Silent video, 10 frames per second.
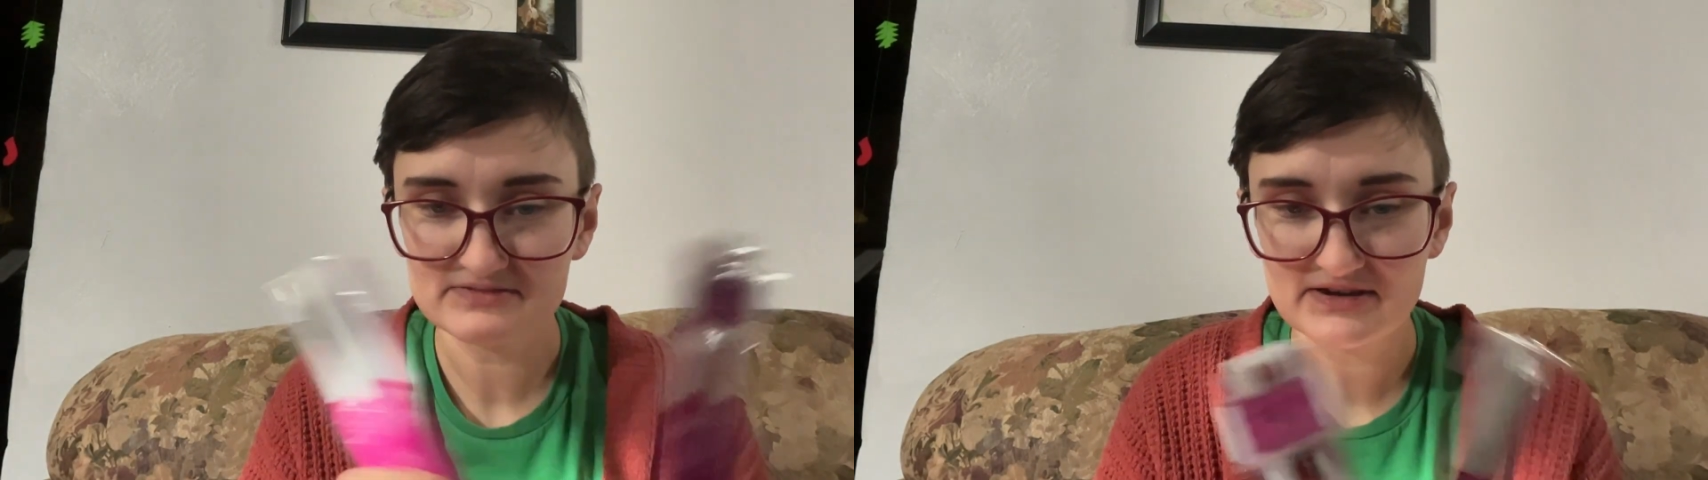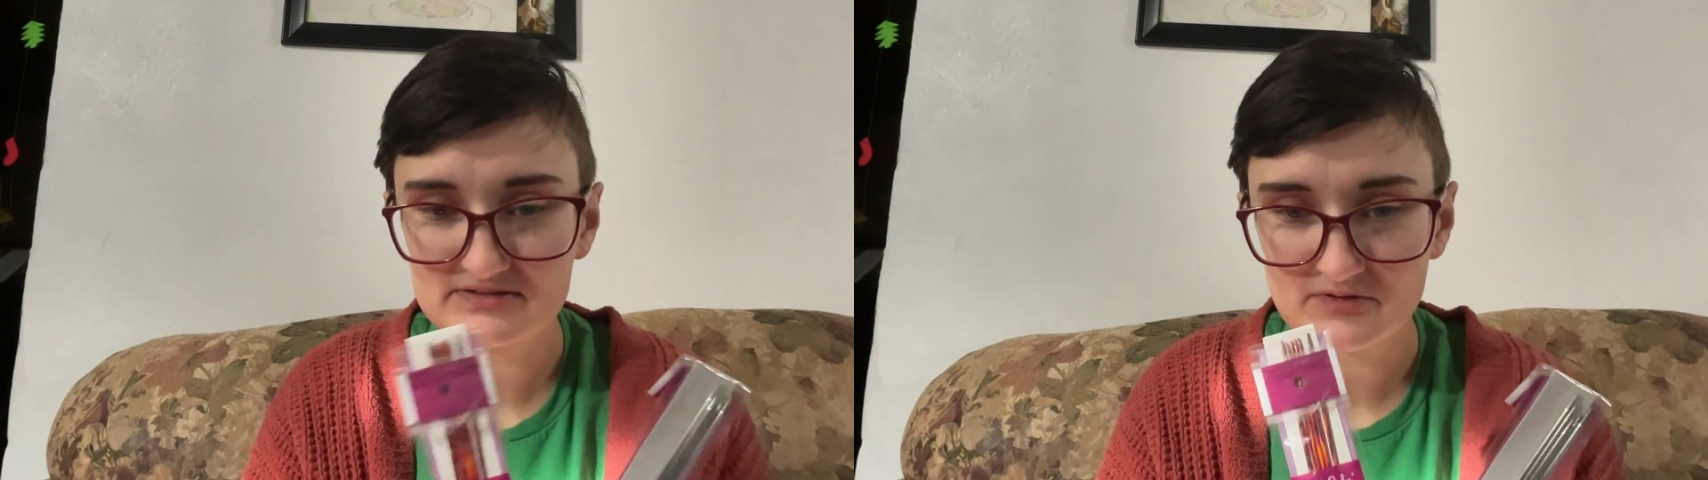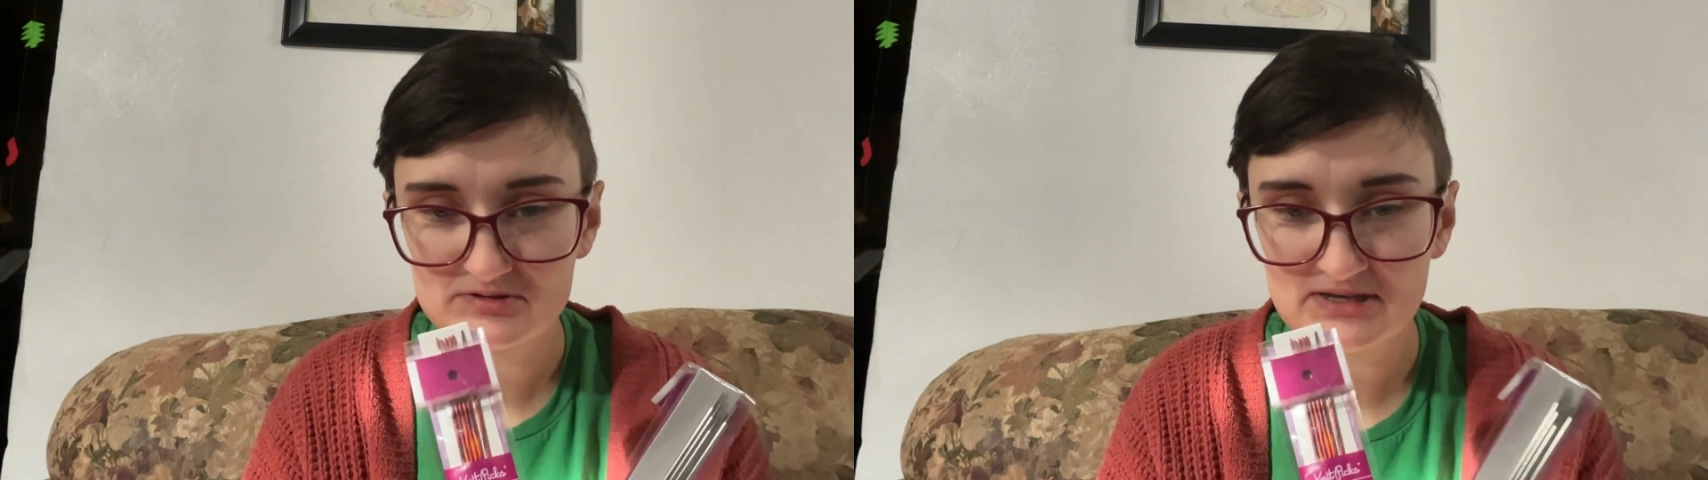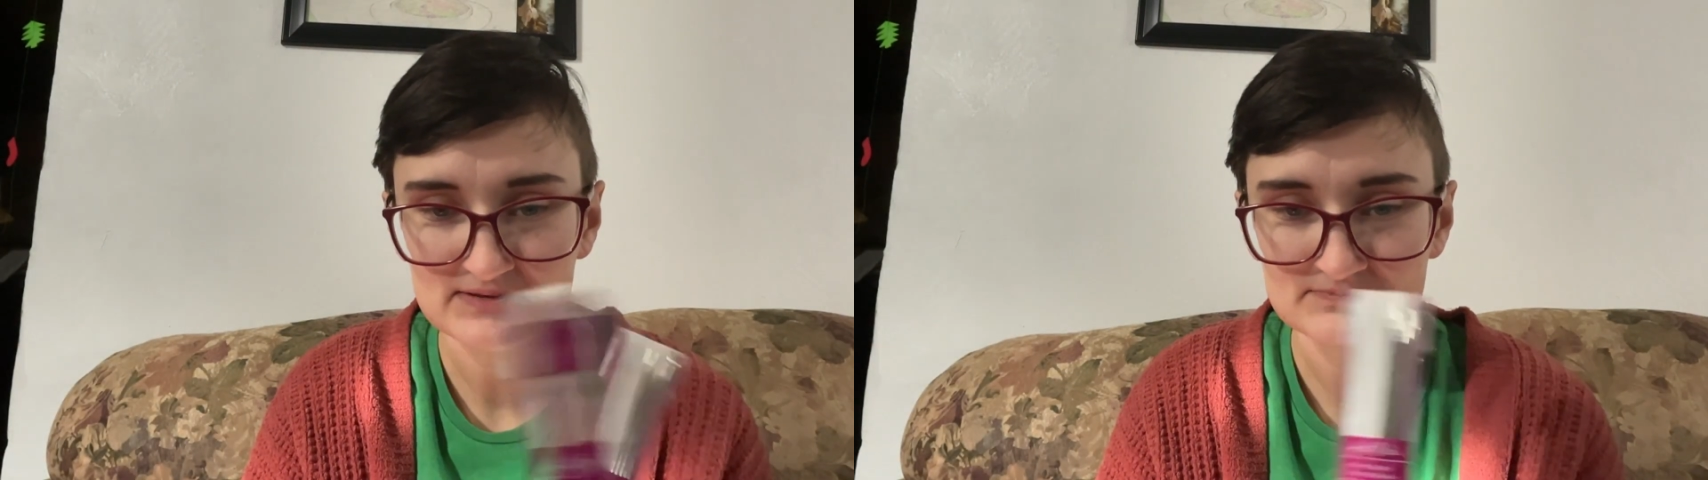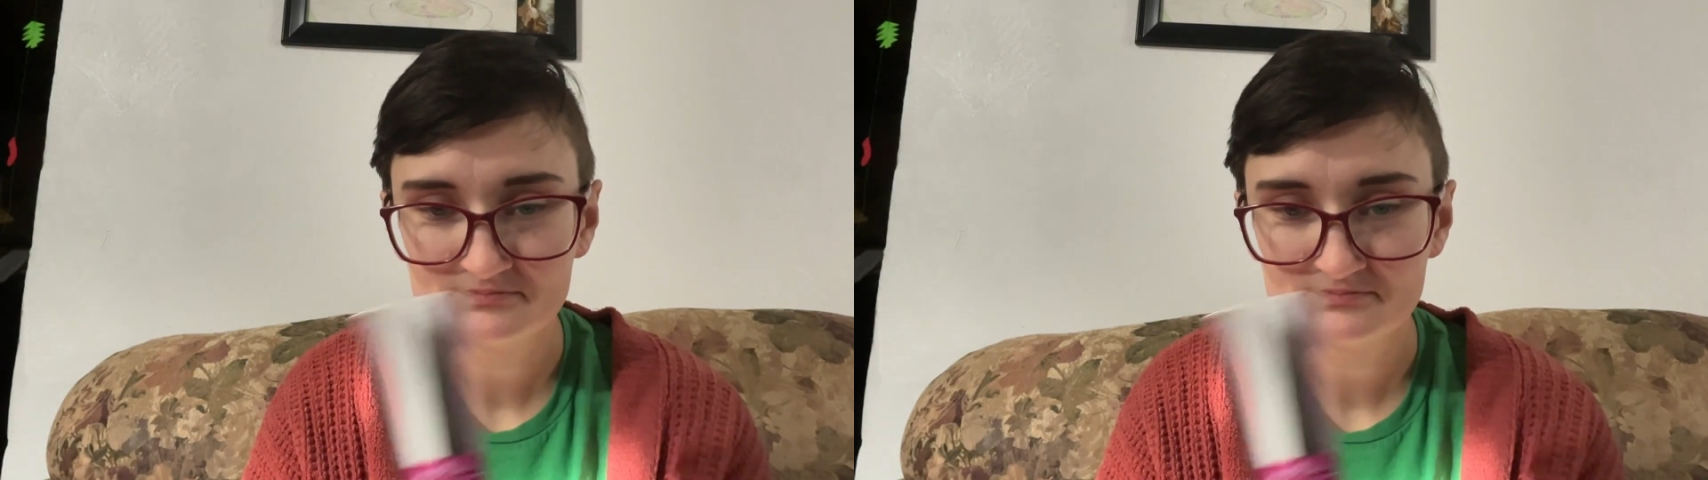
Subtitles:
vice versa.